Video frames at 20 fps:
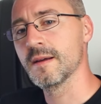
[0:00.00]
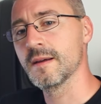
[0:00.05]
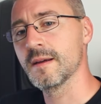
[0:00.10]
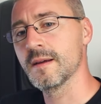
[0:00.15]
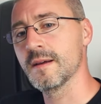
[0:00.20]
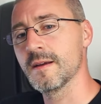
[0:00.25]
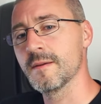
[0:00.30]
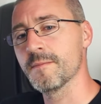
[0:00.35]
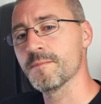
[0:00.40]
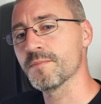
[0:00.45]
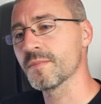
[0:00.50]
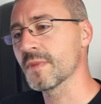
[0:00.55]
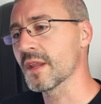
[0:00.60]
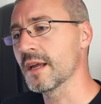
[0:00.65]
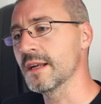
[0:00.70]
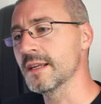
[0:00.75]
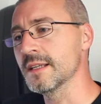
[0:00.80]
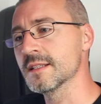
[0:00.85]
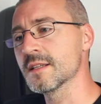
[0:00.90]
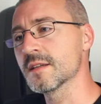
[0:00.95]
and
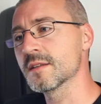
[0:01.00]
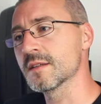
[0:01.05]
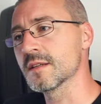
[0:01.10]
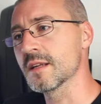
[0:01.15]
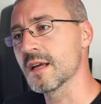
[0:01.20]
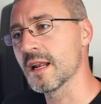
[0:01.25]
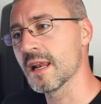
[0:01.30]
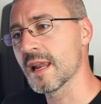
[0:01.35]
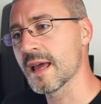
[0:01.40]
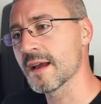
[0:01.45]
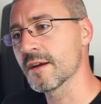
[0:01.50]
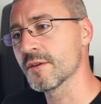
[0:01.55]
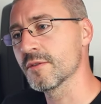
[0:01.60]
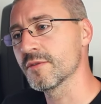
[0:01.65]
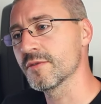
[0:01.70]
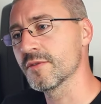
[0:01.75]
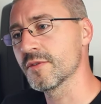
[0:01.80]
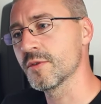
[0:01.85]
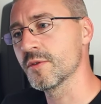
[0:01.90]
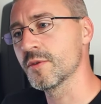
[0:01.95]
it doesn't allow
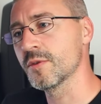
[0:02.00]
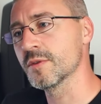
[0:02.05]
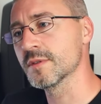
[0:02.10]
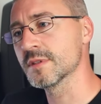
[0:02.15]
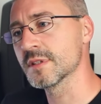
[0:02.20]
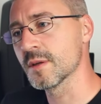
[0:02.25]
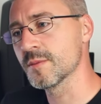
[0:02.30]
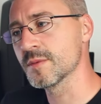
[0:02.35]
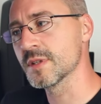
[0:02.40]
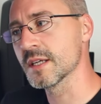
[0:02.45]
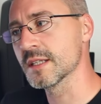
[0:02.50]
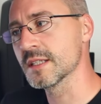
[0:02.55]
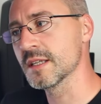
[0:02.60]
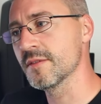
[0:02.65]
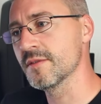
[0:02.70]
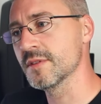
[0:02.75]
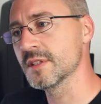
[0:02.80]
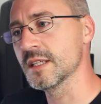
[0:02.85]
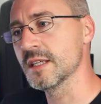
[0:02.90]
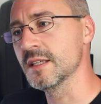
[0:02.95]
for
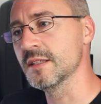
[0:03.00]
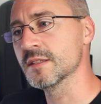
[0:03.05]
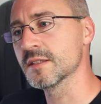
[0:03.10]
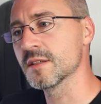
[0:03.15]
subjectivity.